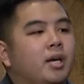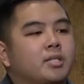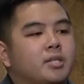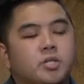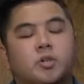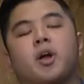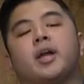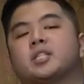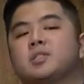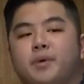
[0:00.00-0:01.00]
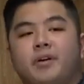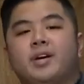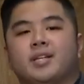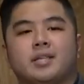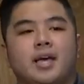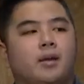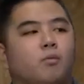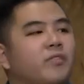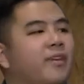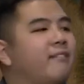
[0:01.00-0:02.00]
such a great experience. And
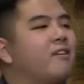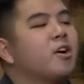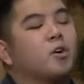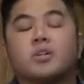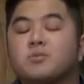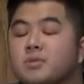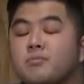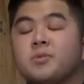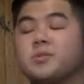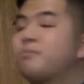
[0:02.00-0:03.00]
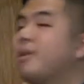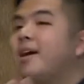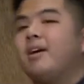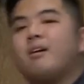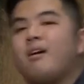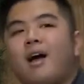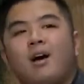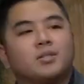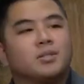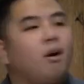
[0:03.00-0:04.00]
we've have Christmas music playing in our
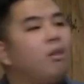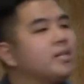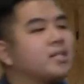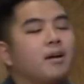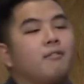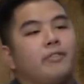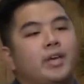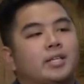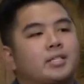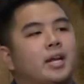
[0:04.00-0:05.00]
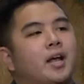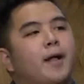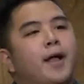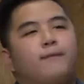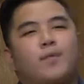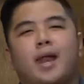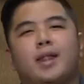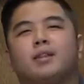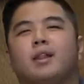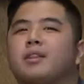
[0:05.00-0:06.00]
house and all these kind of things. And
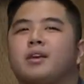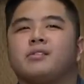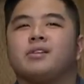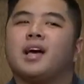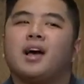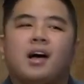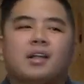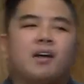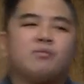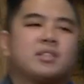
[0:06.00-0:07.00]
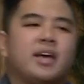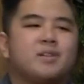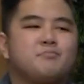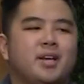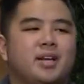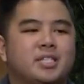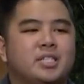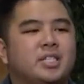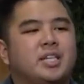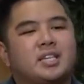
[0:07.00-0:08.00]
and the other day, I, I was laying in bed next to
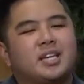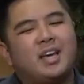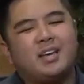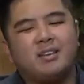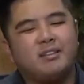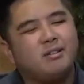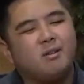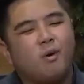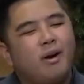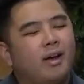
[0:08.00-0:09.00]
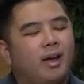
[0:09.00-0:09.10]
Gina, and I said, Hey, you know what?